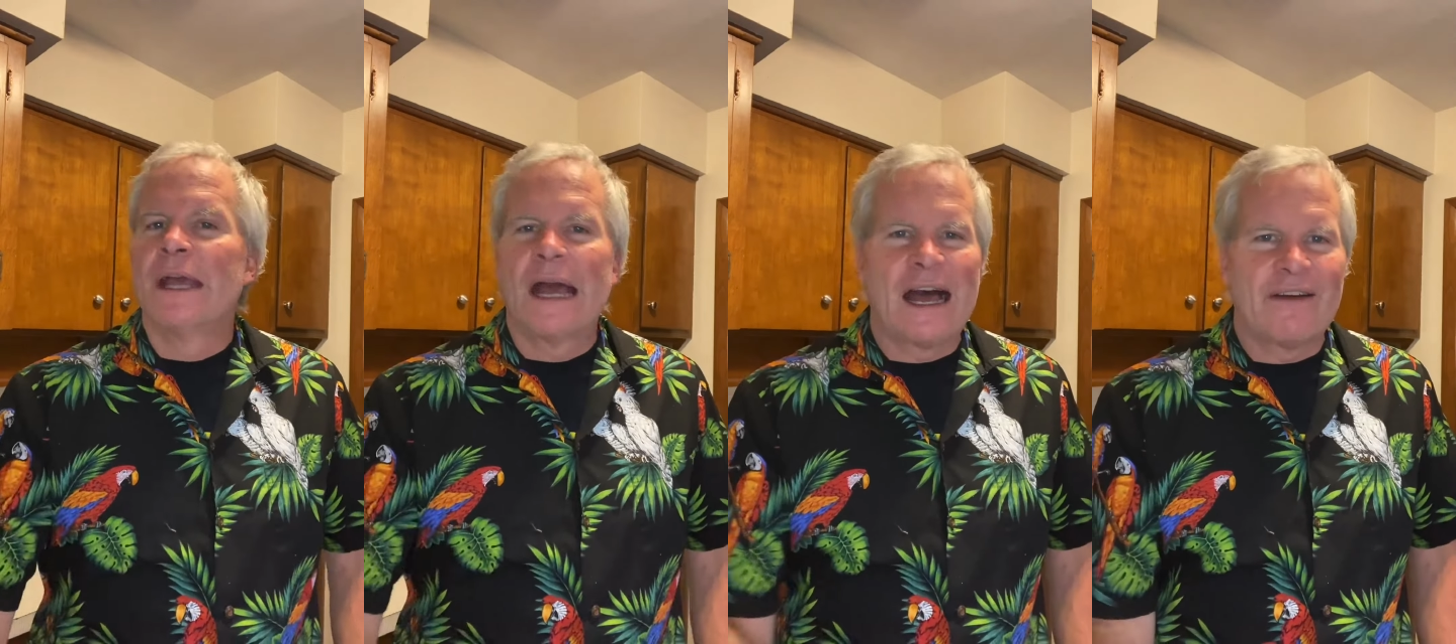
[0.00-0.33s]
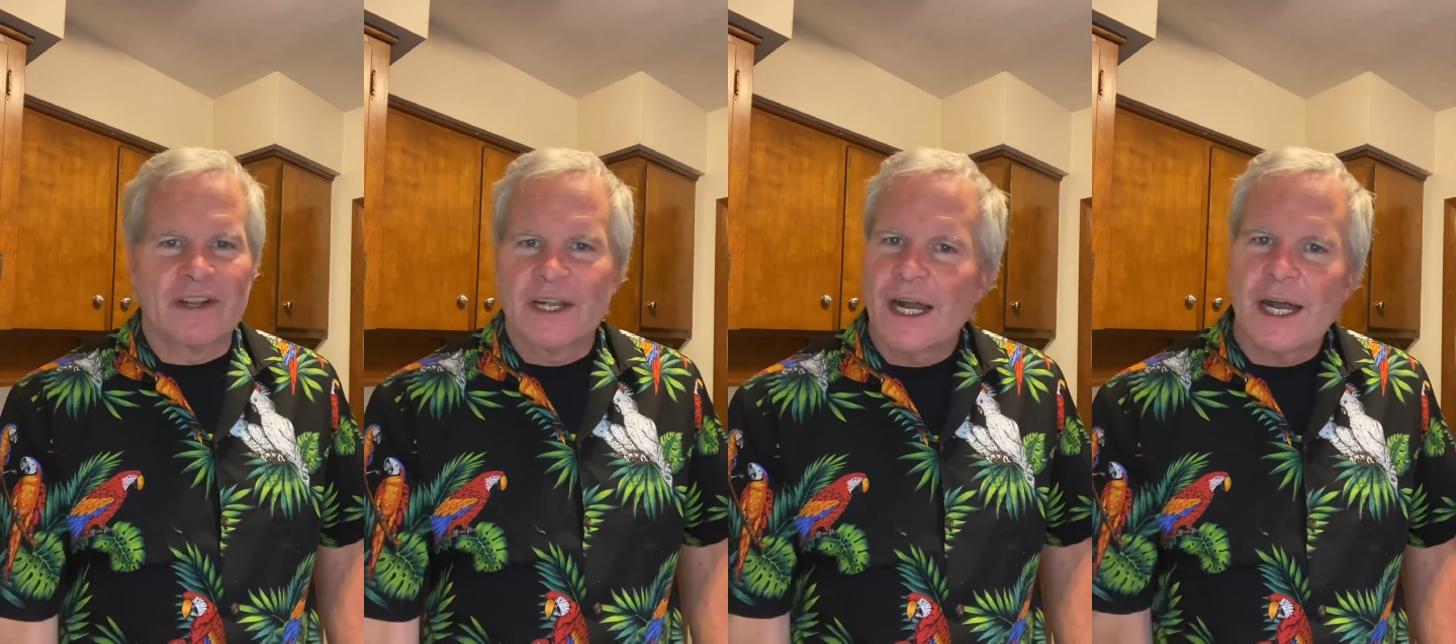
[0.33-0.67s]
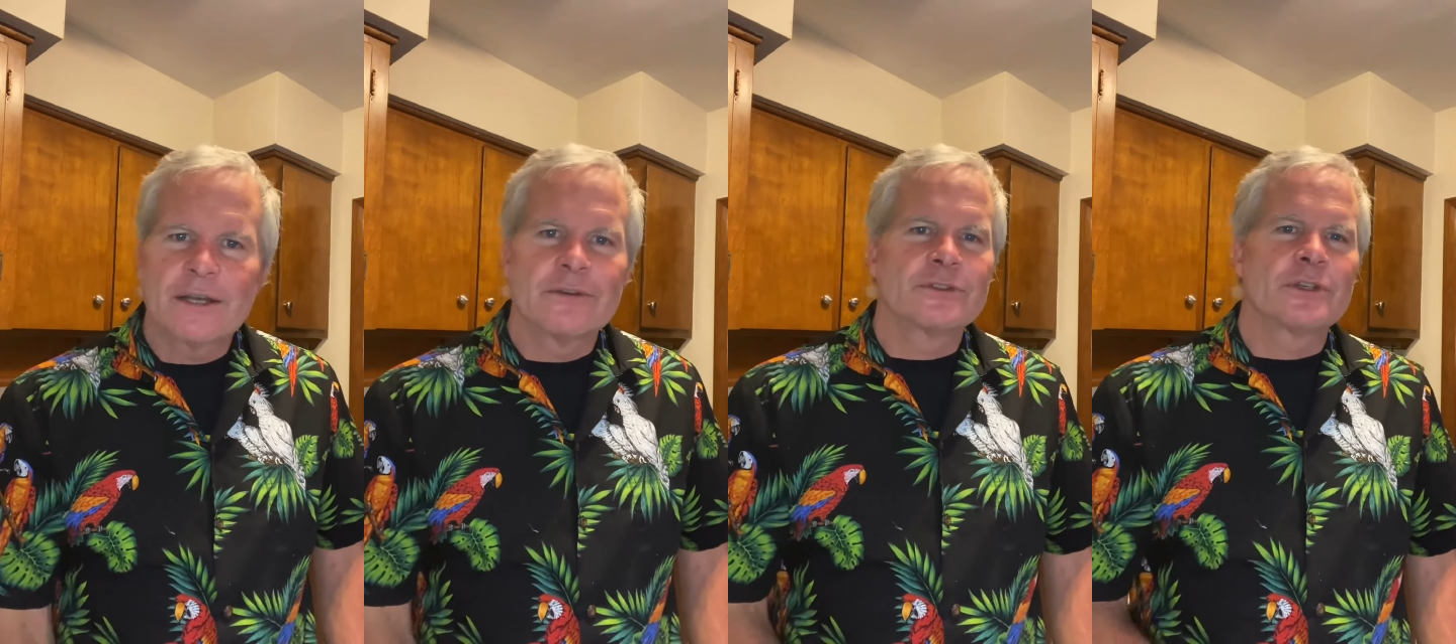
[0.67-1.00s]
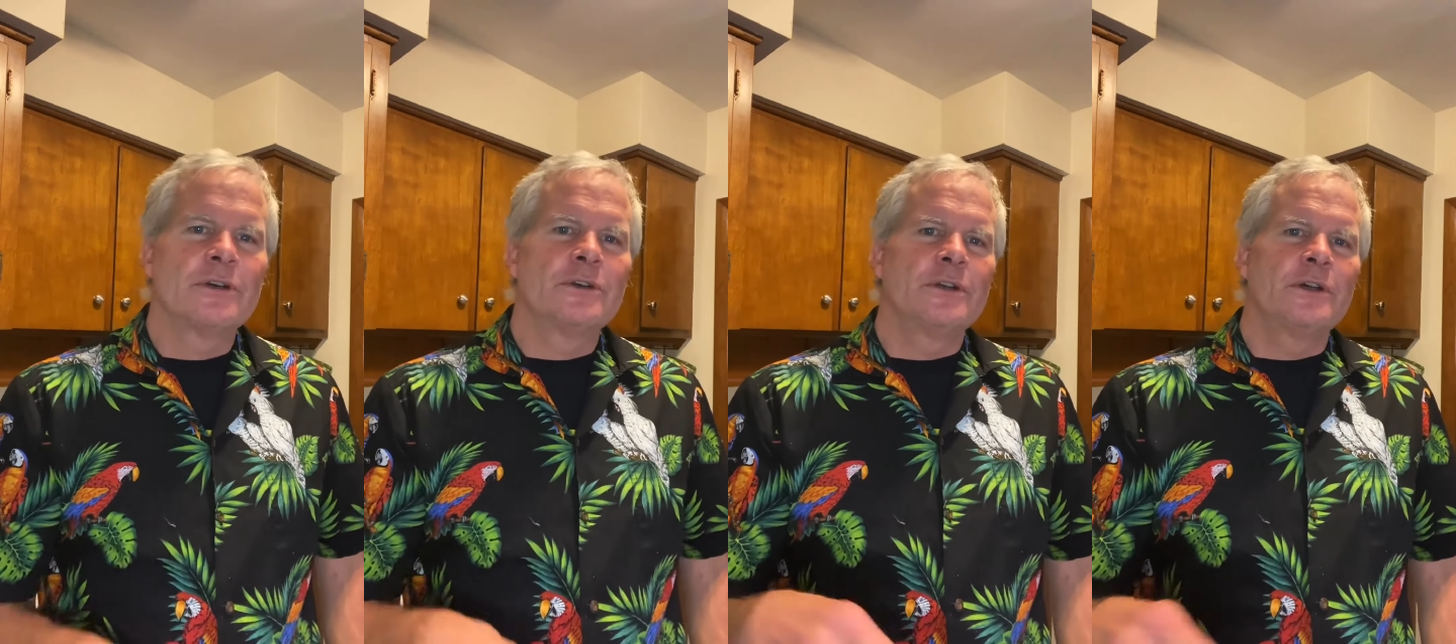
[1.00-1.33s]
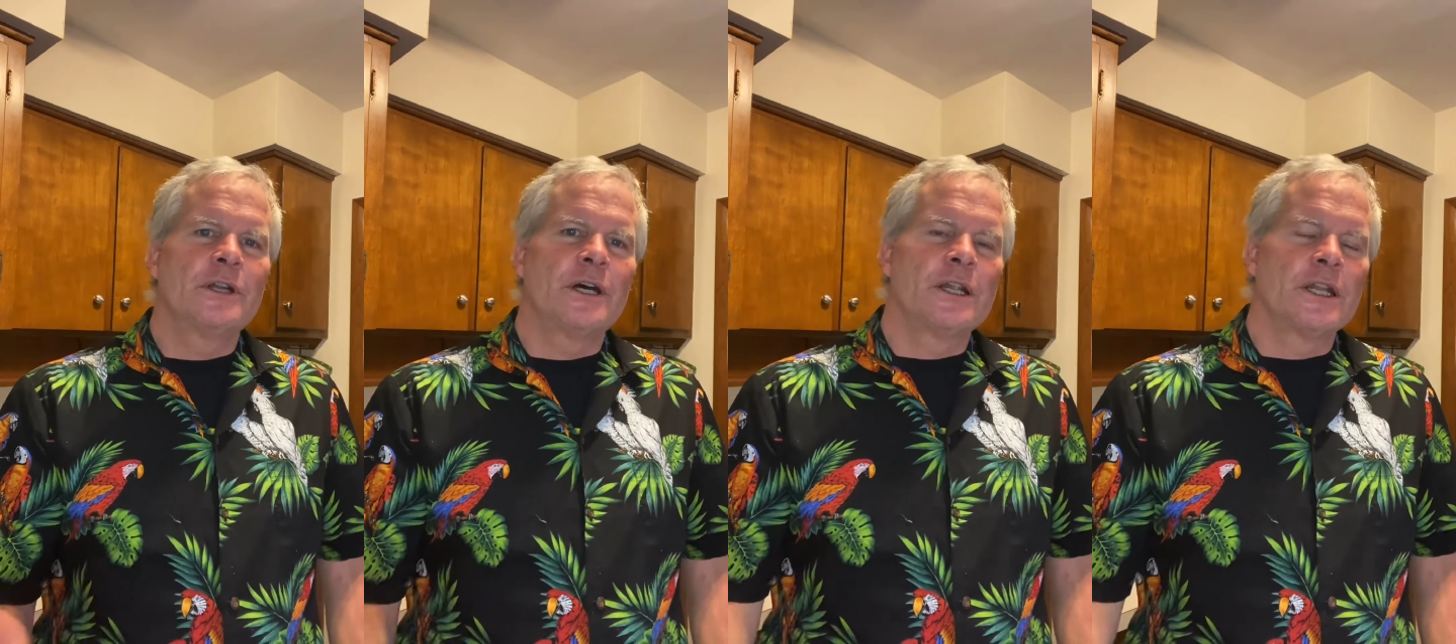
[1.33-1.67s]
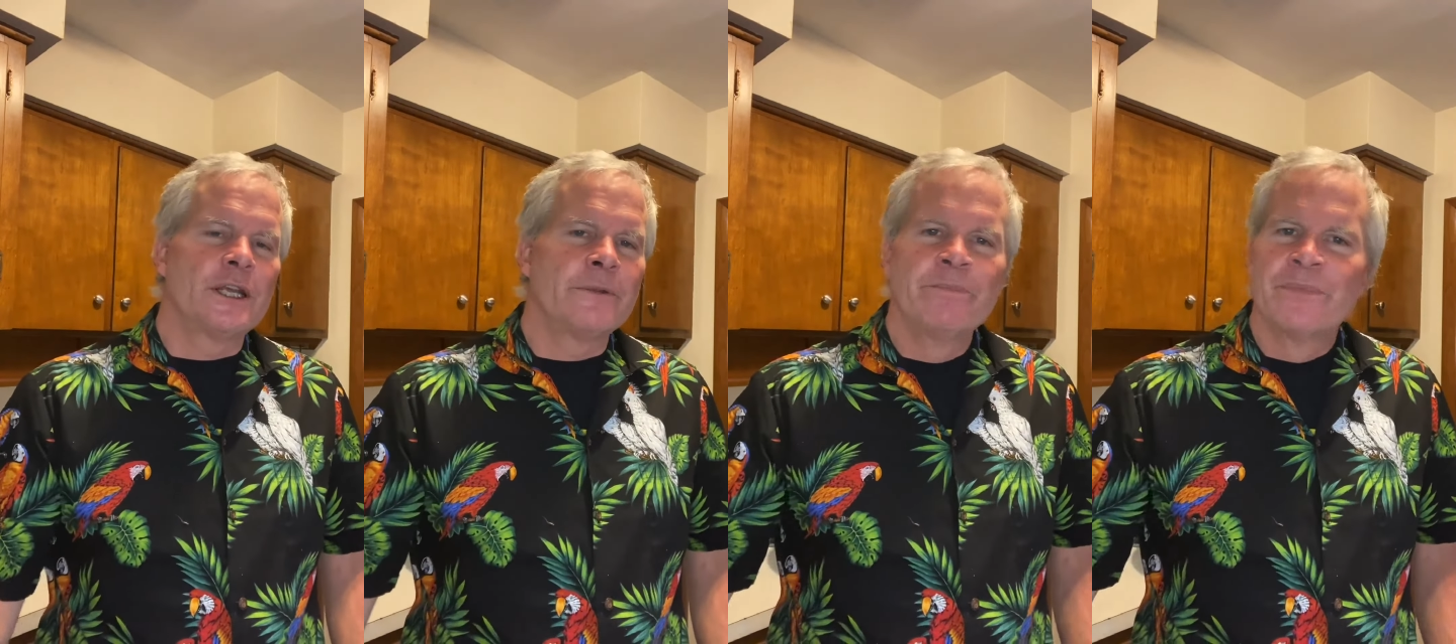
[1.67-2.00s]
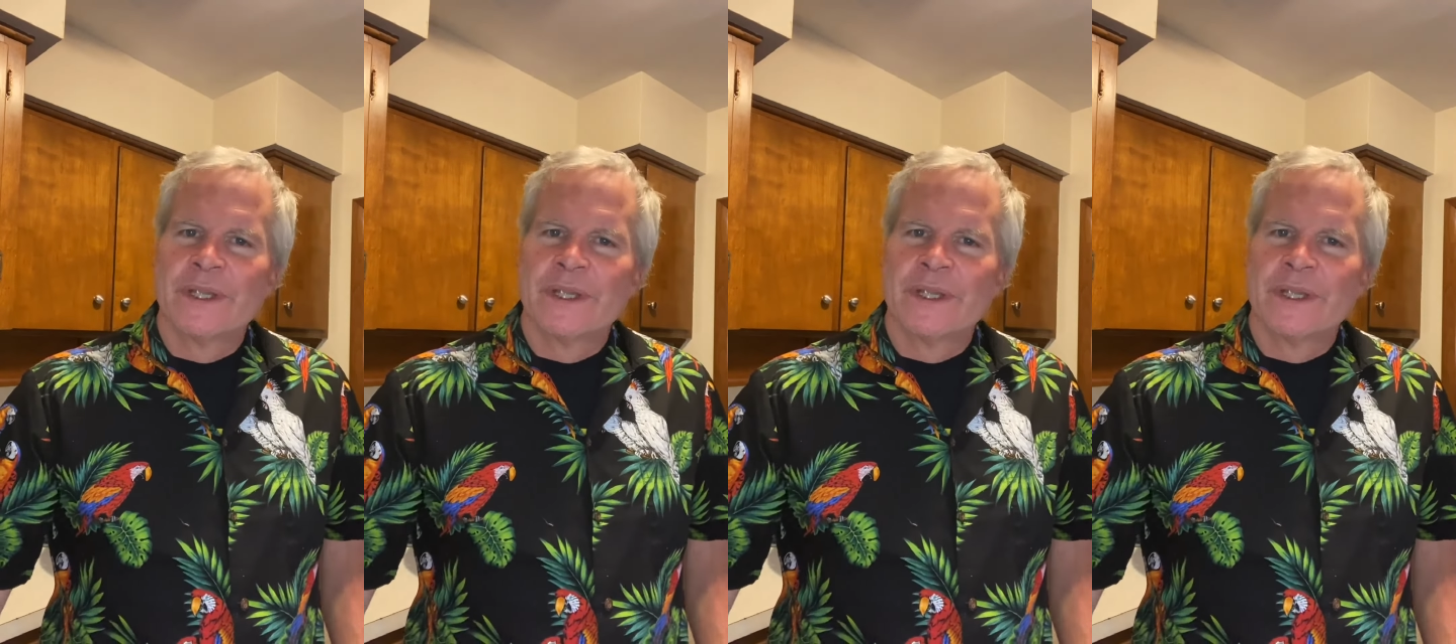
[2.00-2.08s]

Avocados go good on it,